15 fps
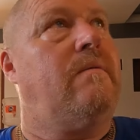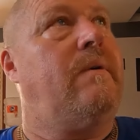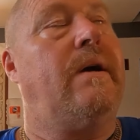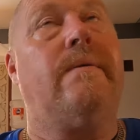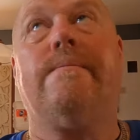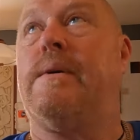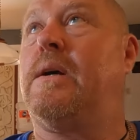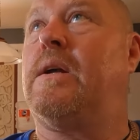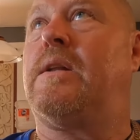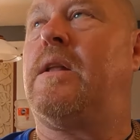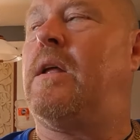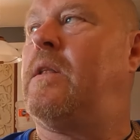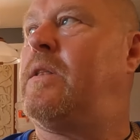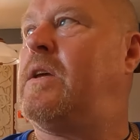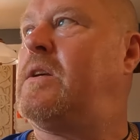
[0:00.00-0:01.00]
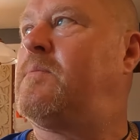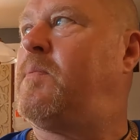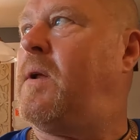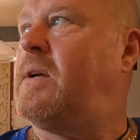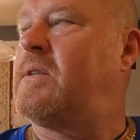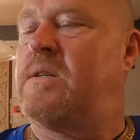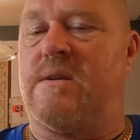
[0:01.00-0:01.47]
Man, these
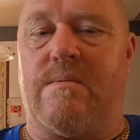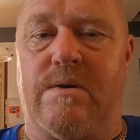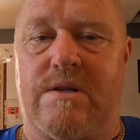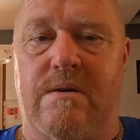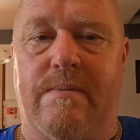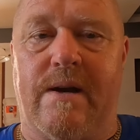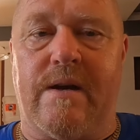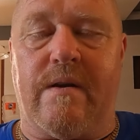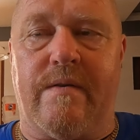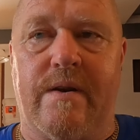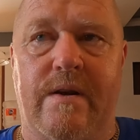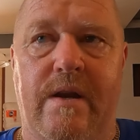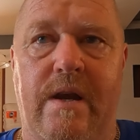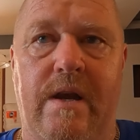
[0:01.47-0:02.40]
places are what you make of it.